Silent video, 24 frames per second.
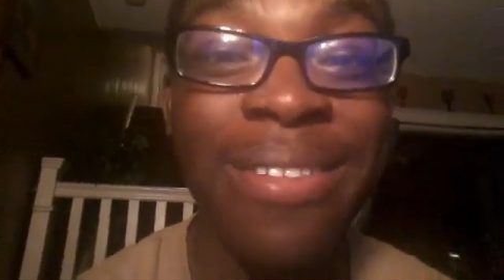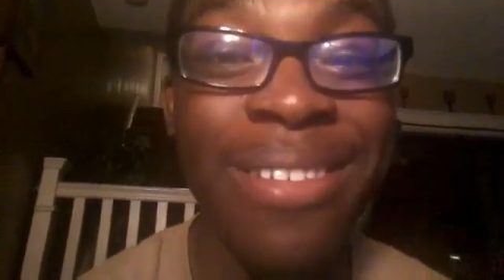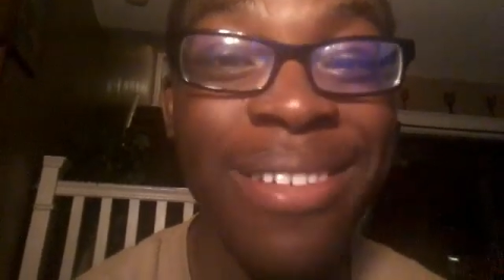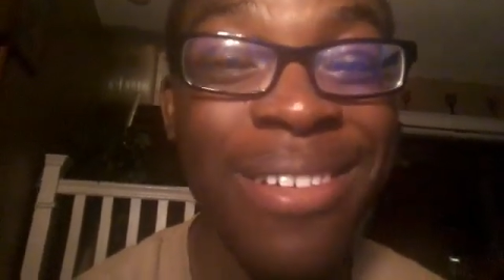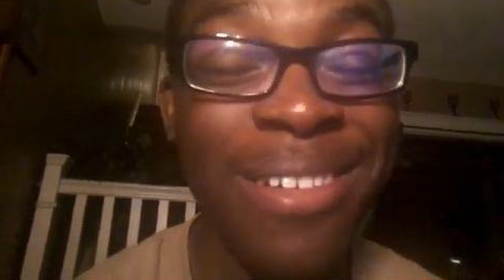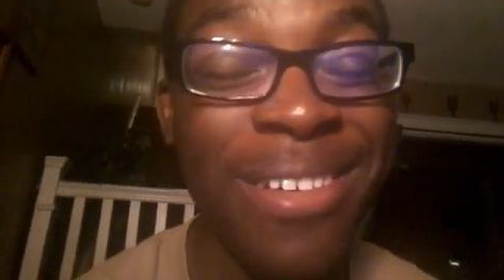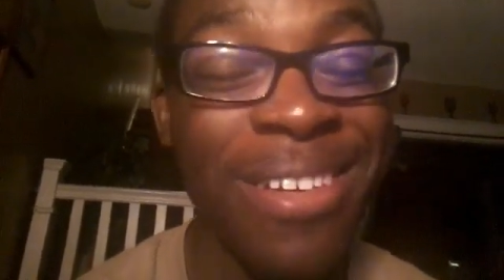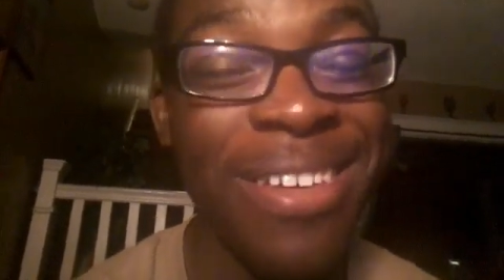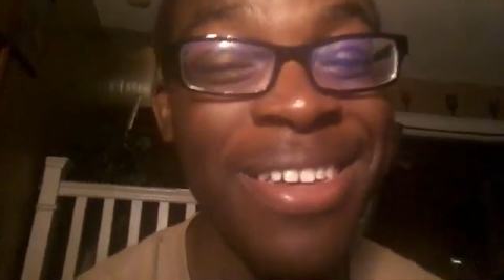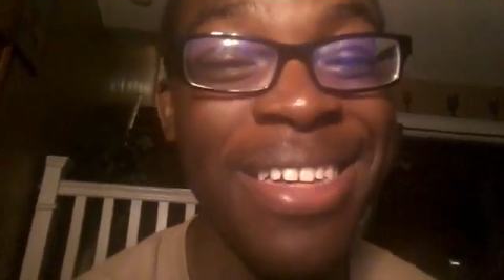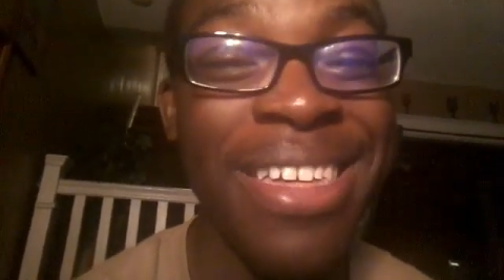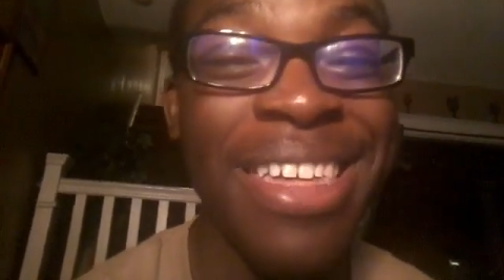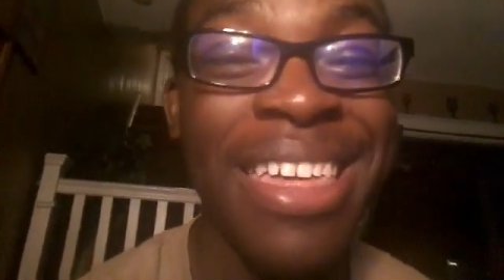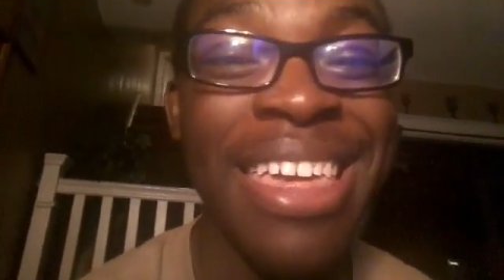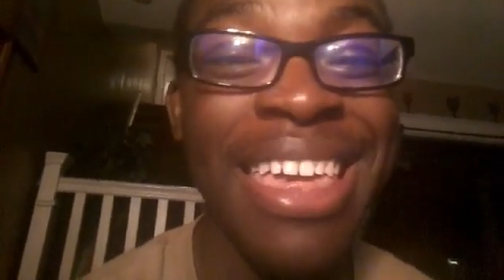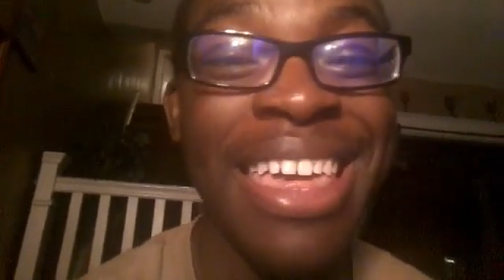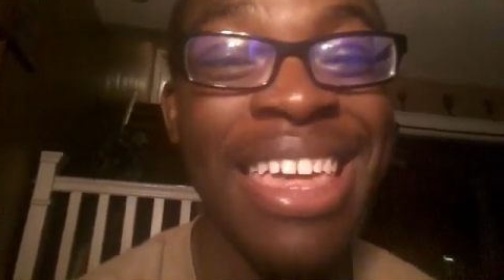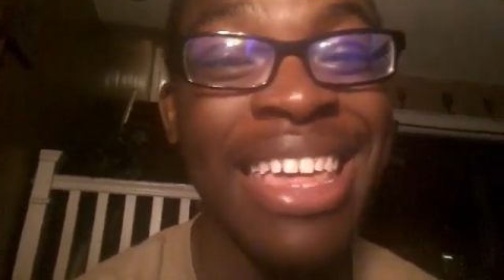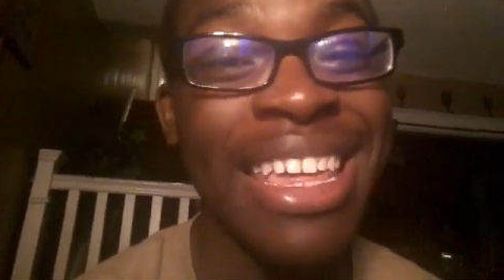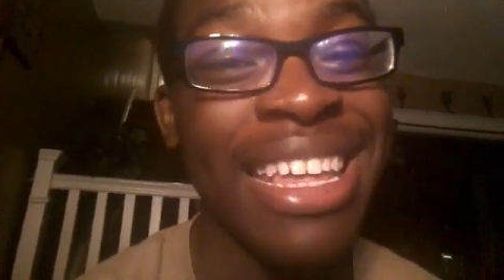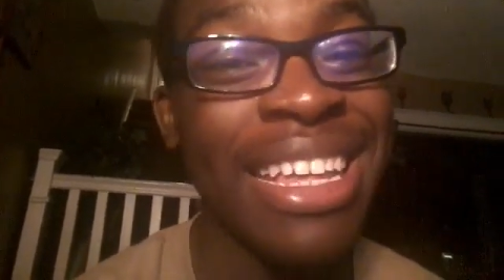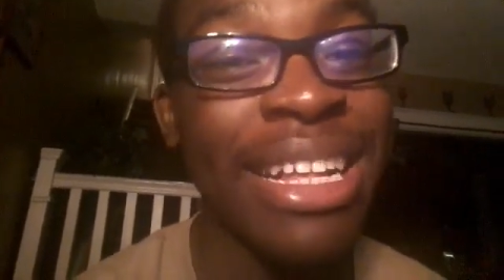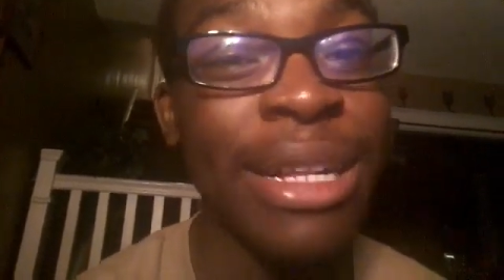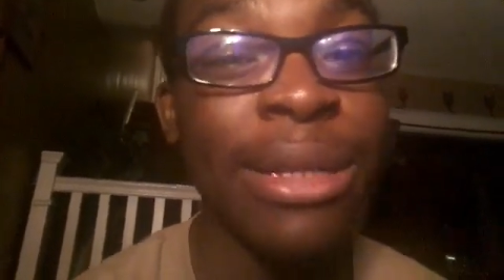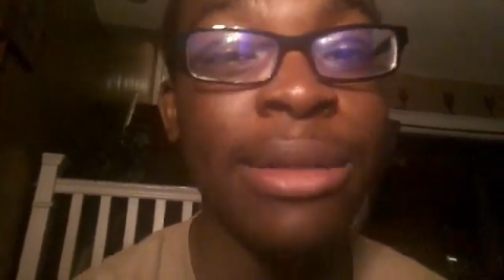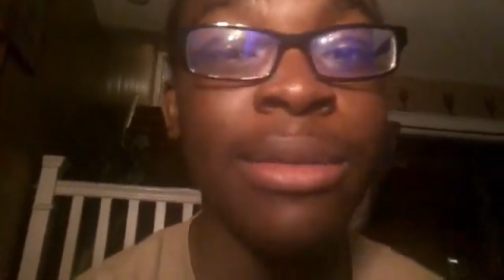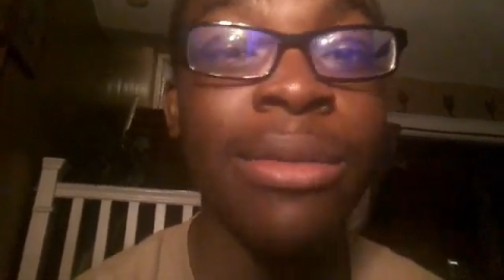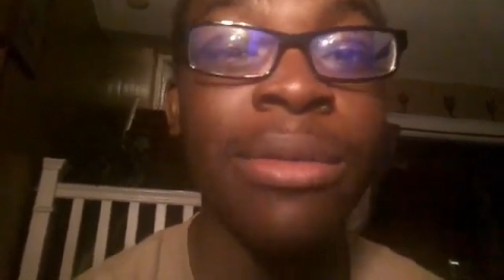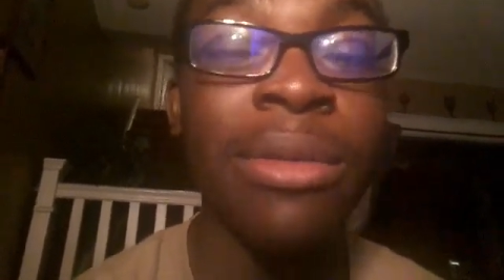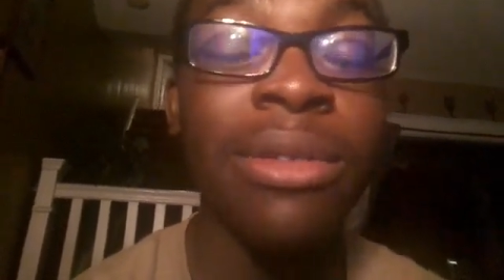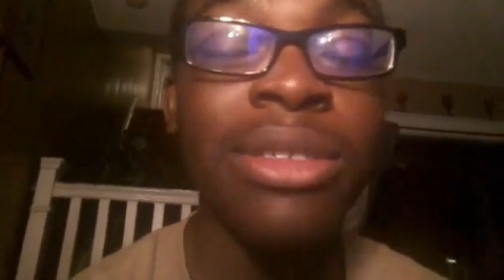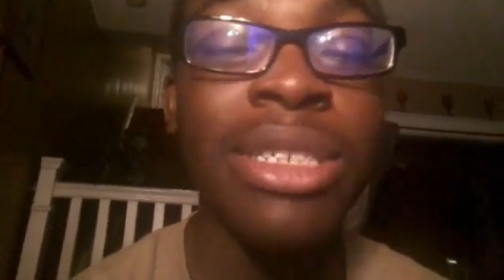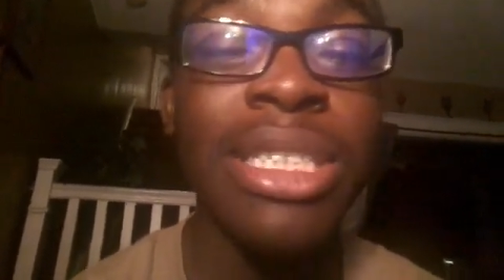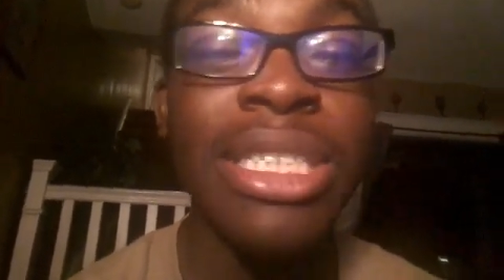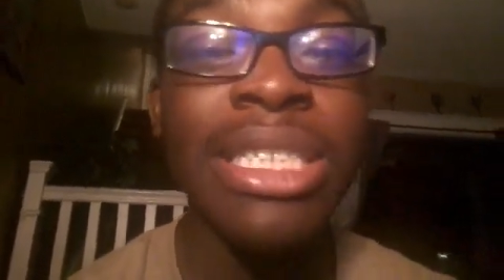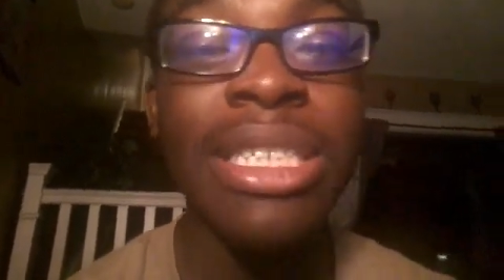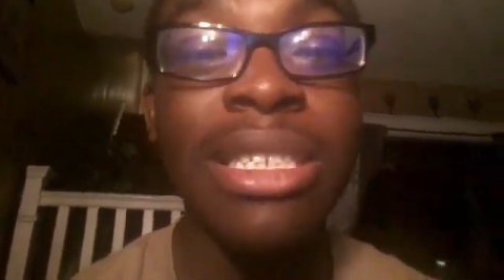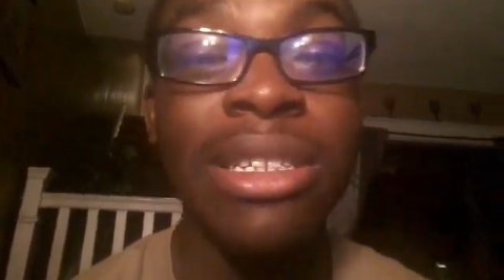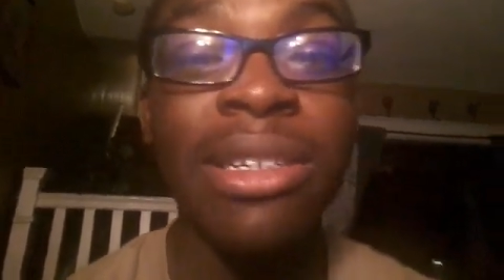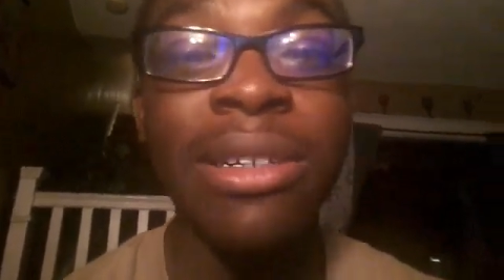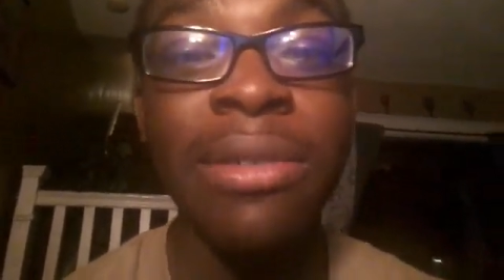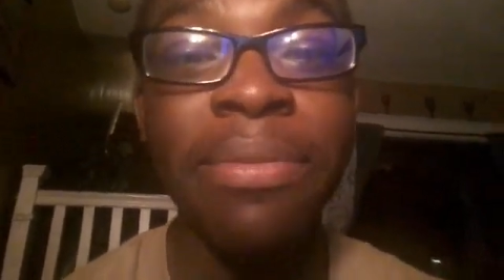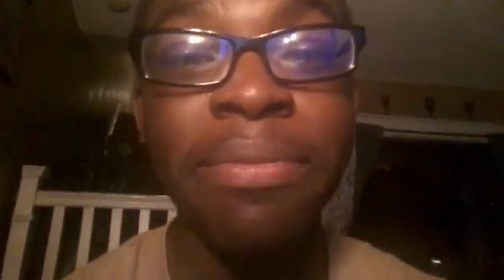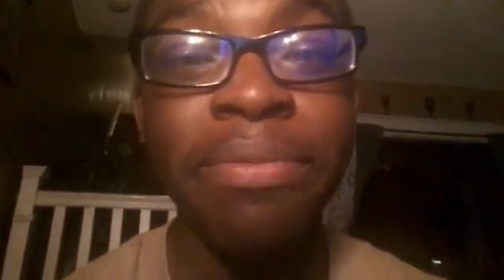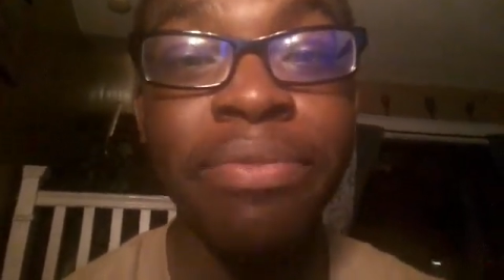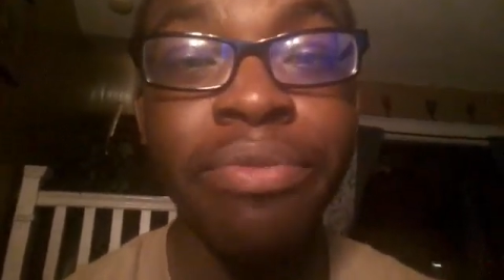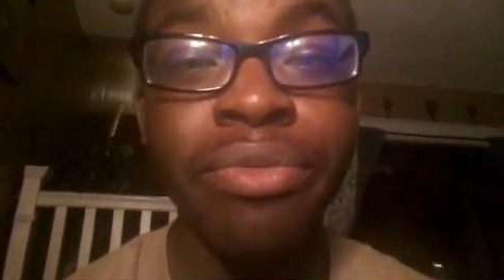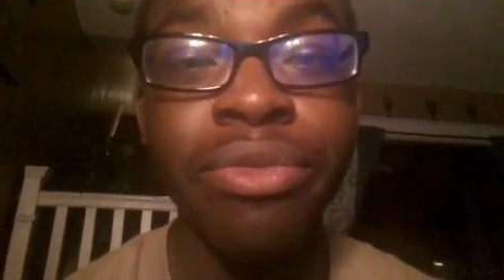So we'll see though.